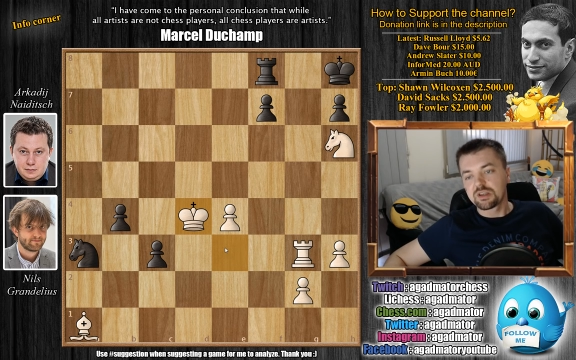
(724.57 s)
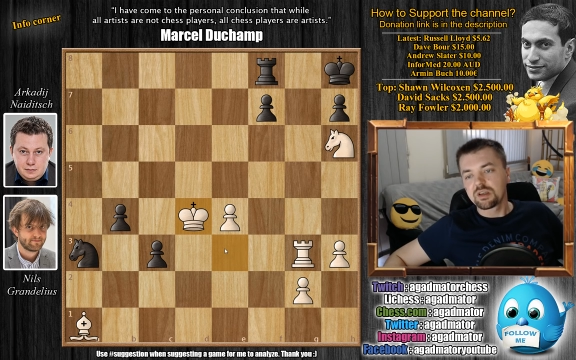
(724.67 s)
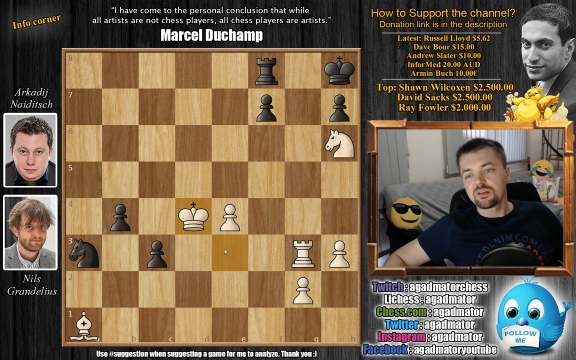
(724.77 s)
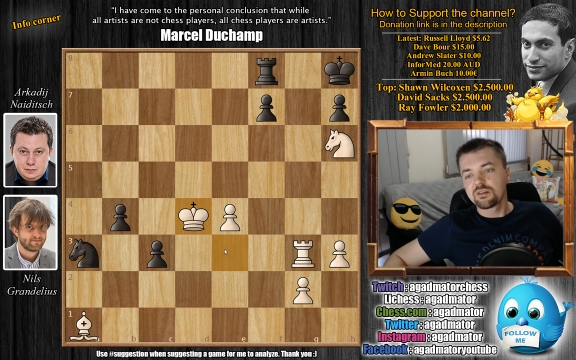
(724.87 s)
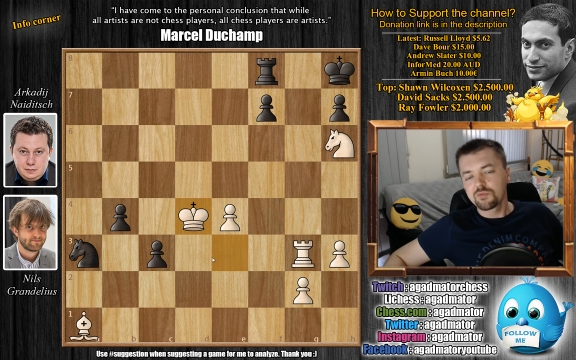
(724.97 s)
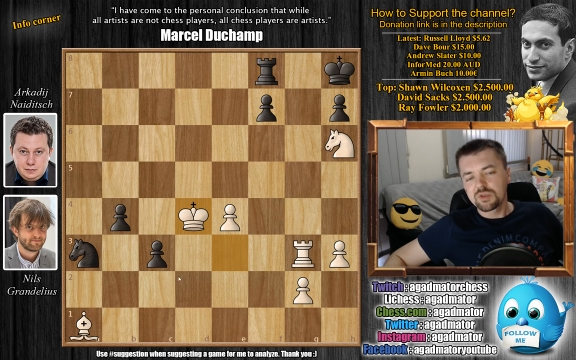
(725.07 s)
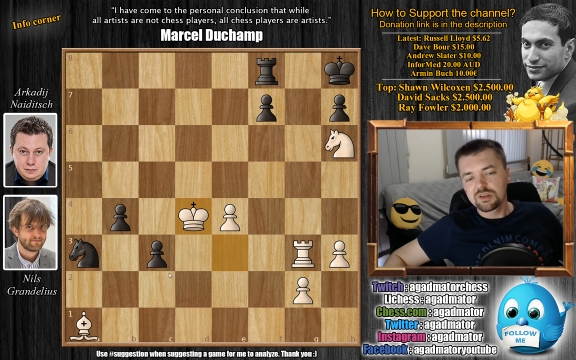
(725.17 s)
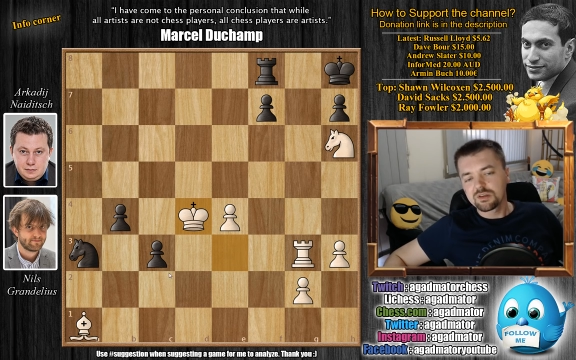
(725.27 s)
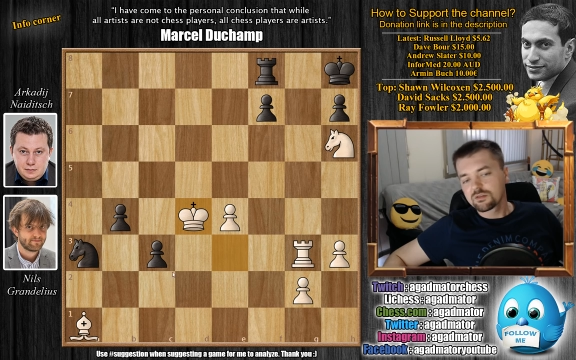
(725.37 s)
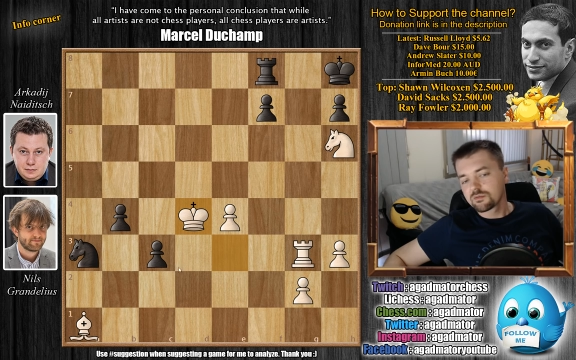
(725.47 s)
Speaker 1: and it's
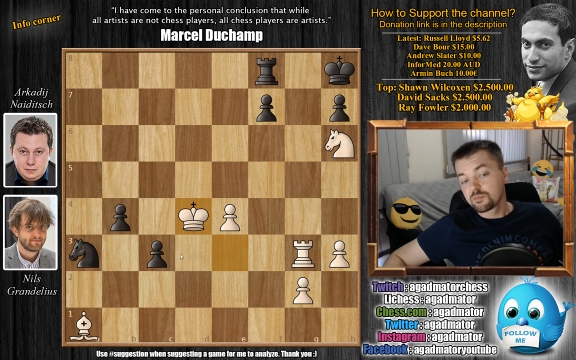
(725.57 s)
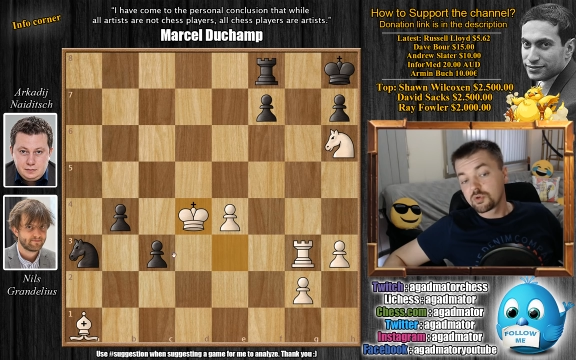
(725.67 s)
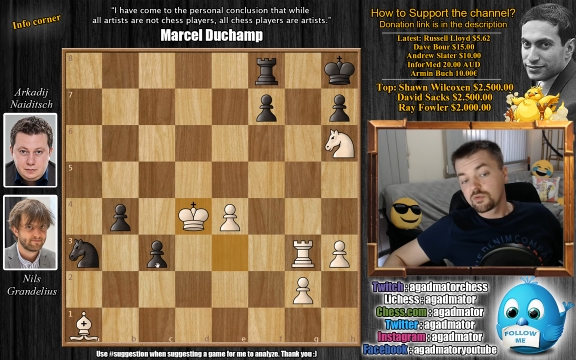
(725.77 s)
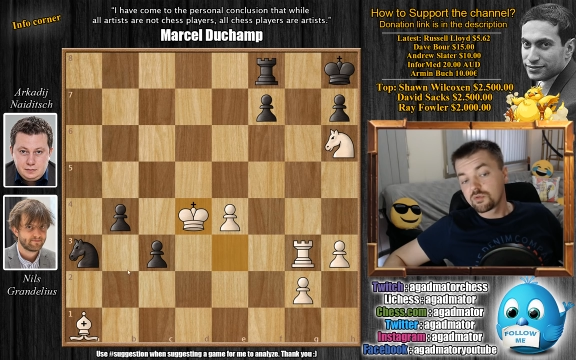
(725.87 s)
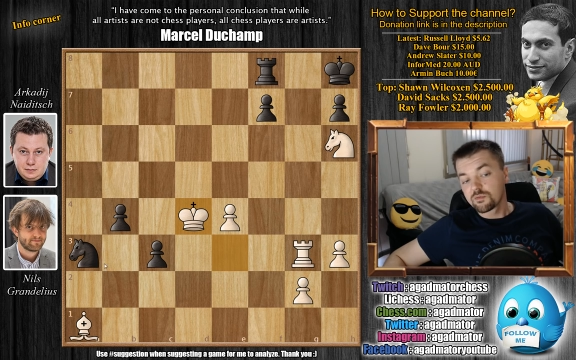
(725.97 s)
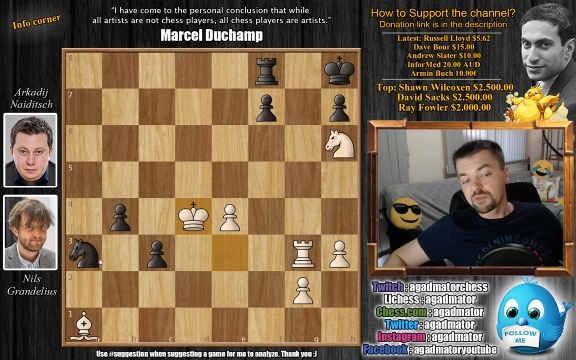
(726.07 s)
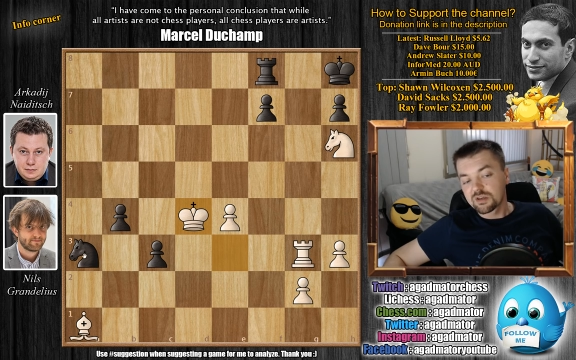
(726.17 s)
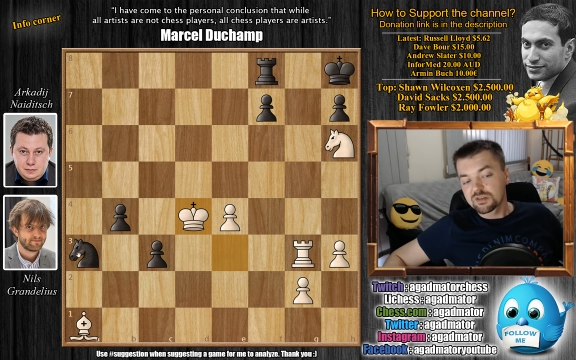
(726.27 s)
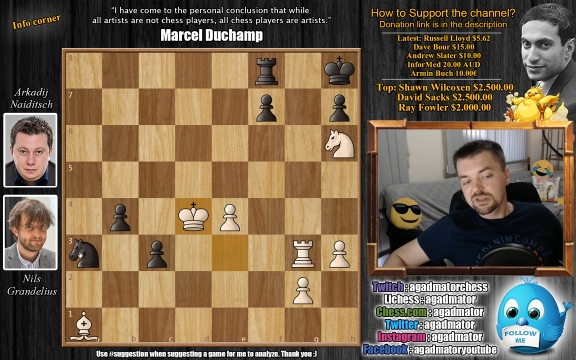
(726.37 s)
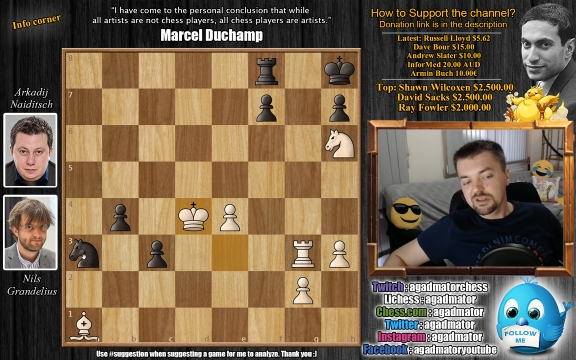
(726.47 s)
really beautiful
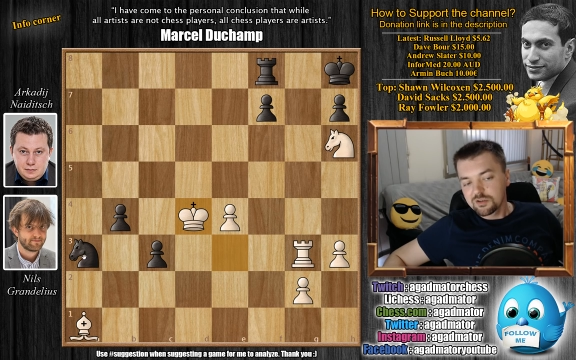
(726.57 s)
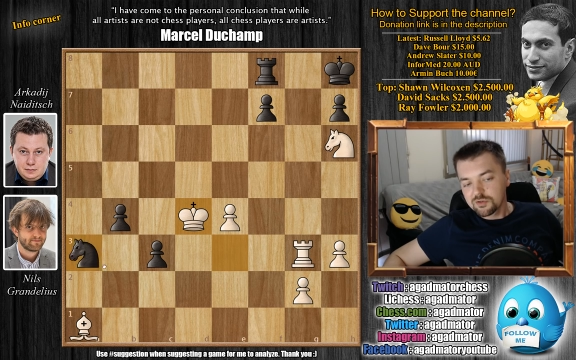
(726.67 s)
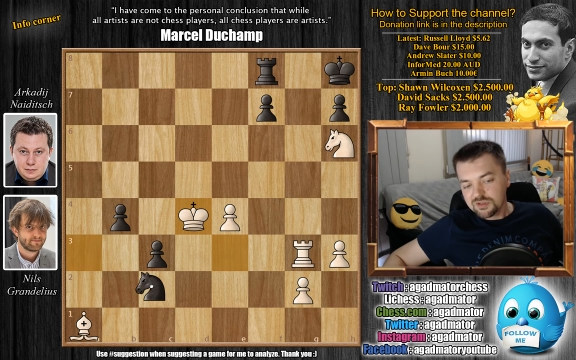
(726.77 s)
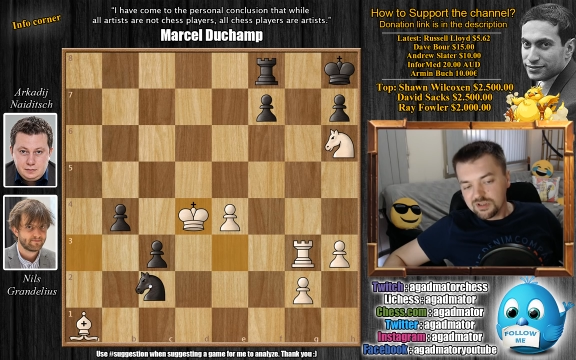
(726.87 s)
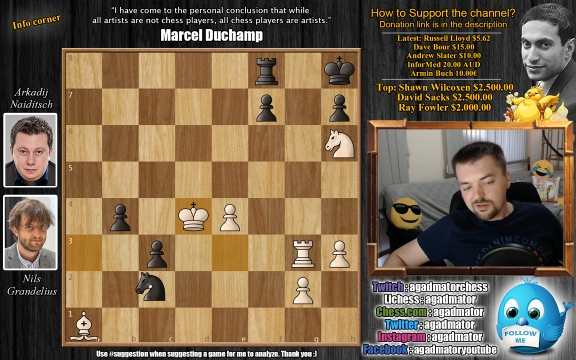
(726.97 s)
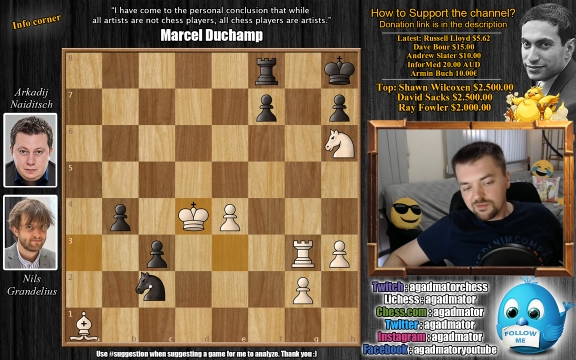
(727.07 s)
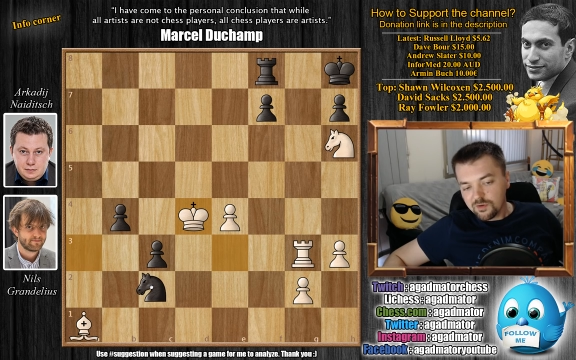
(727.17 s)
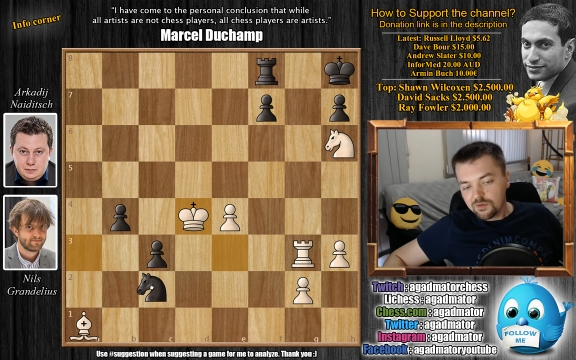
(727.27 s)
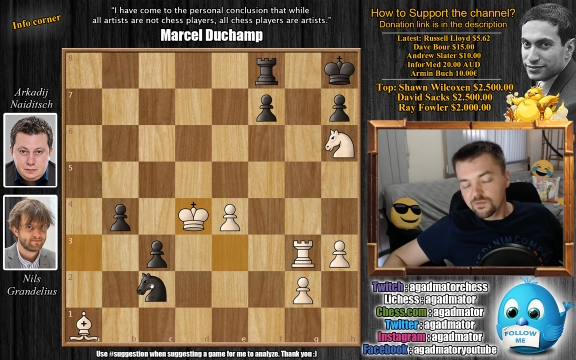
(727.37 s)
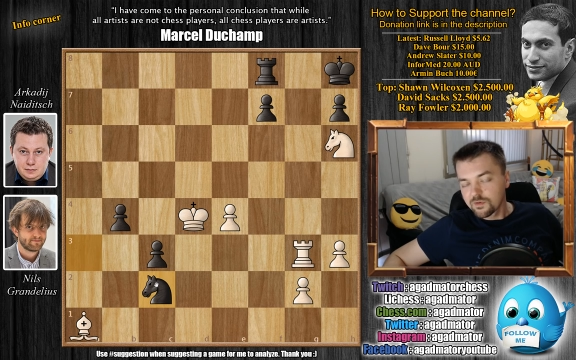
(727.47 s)
because it, you still
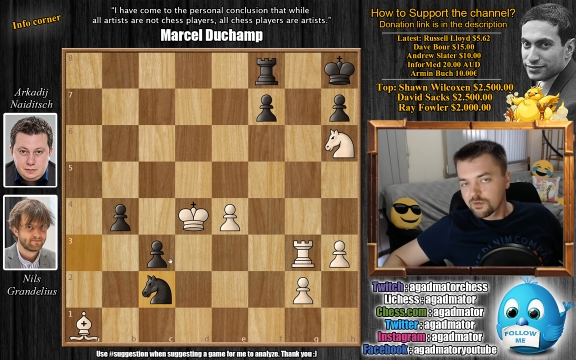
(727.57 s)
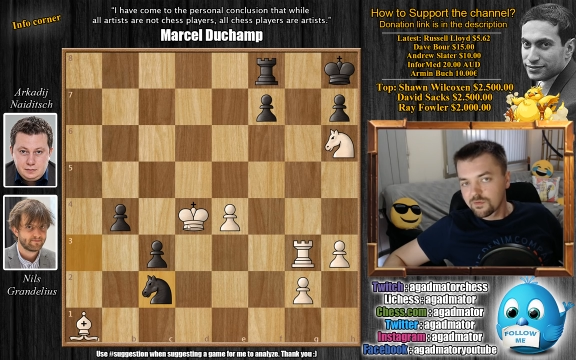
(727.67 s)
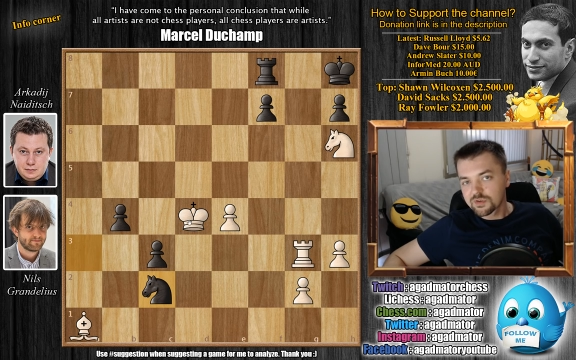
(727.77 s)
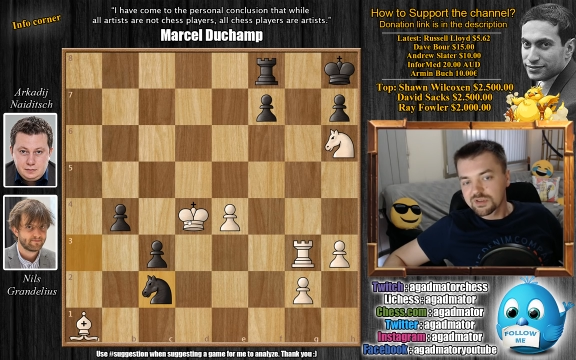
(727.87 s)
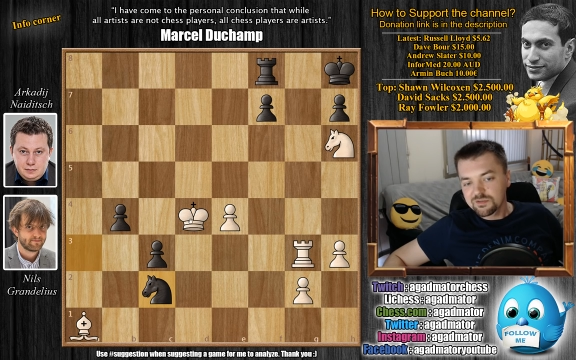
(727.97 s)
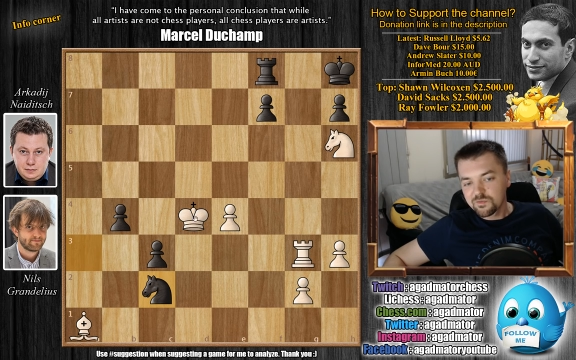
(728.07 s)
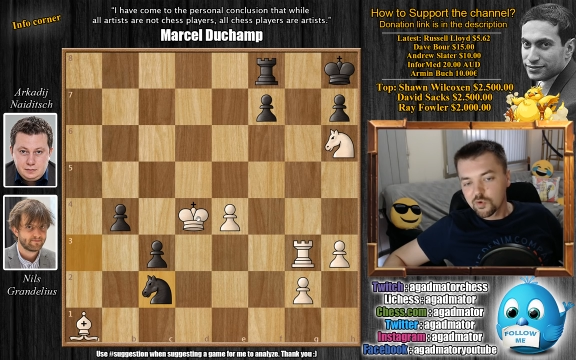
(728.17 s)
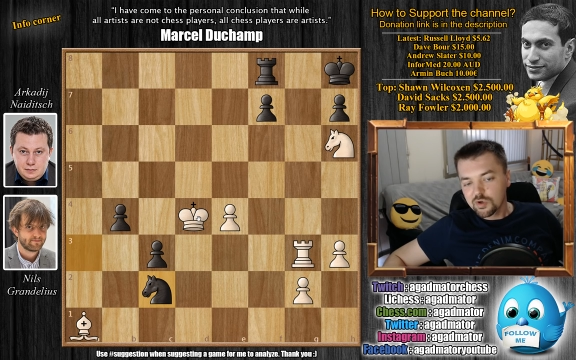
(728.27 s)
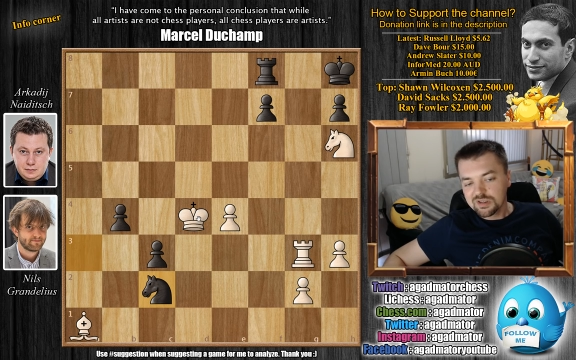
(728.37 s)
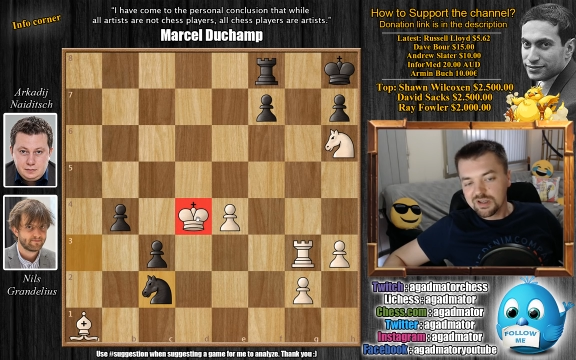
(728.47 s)
fall, fall for this
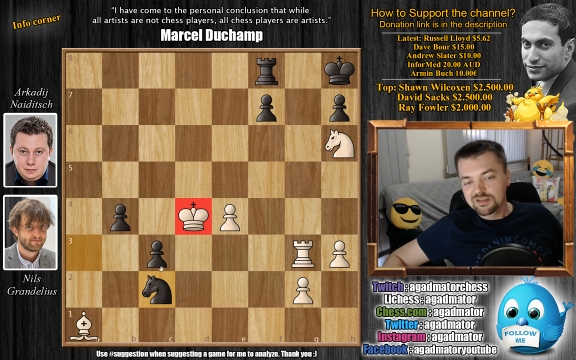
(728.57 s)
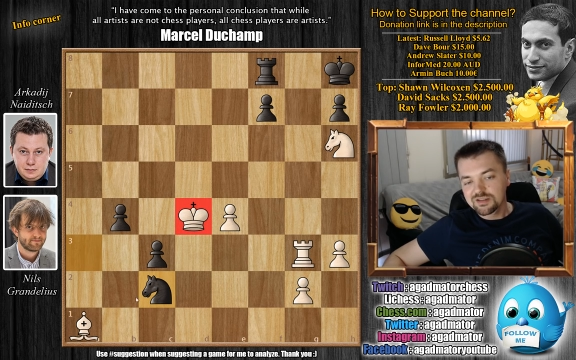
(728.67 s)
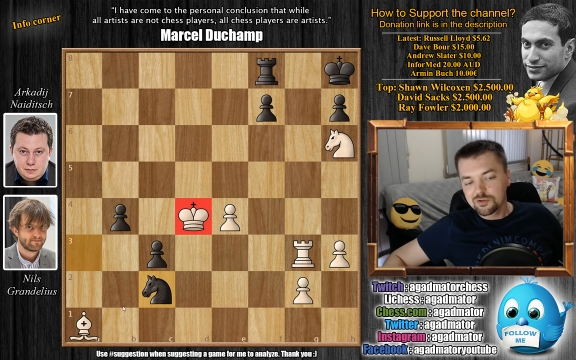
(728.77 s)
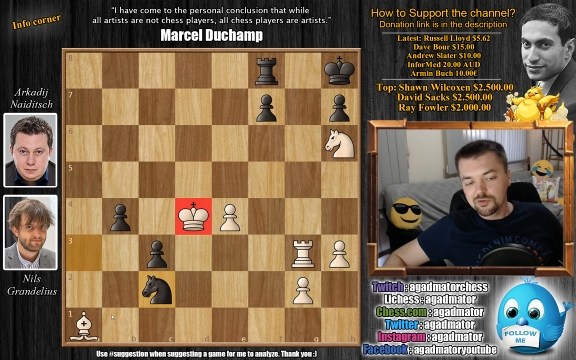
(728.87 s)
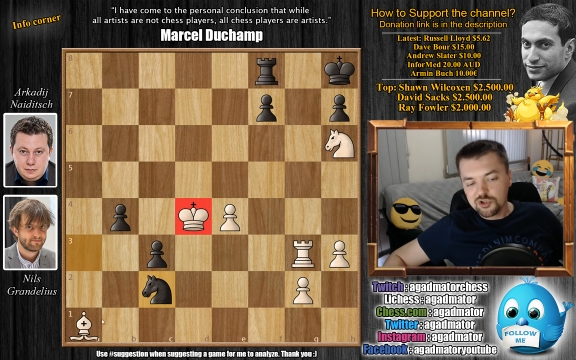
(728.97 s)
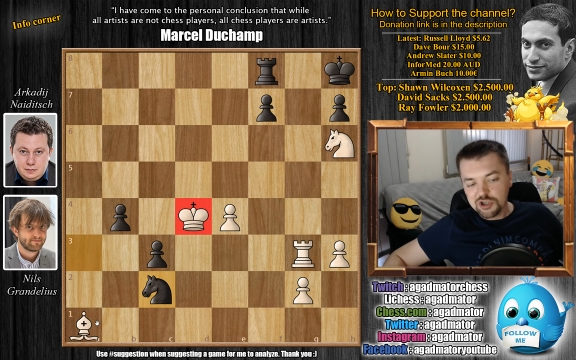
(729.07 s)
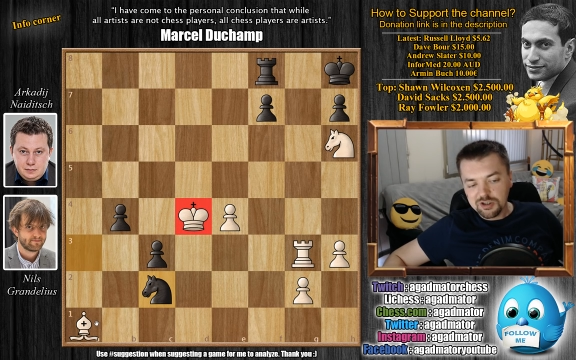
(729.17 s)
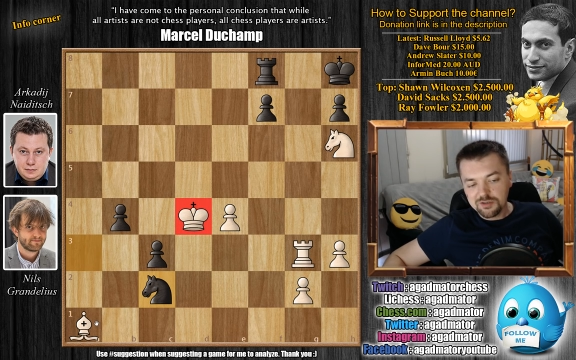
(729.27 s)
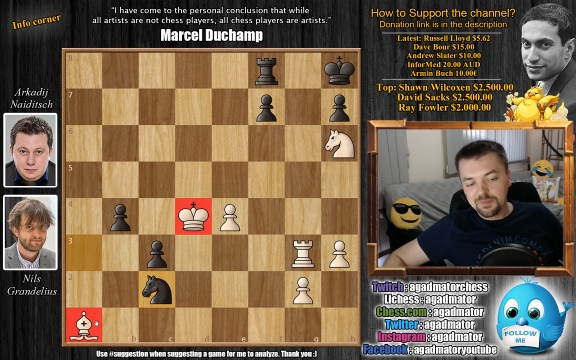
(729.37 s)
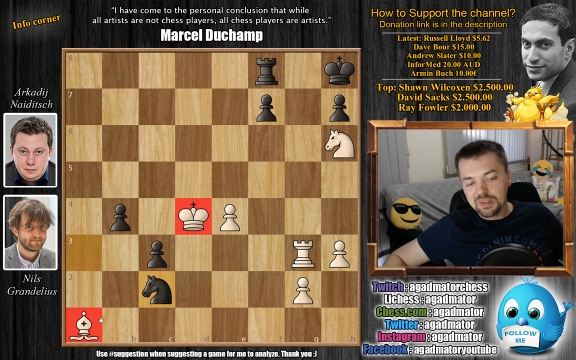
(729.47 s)
fork, knight c two check,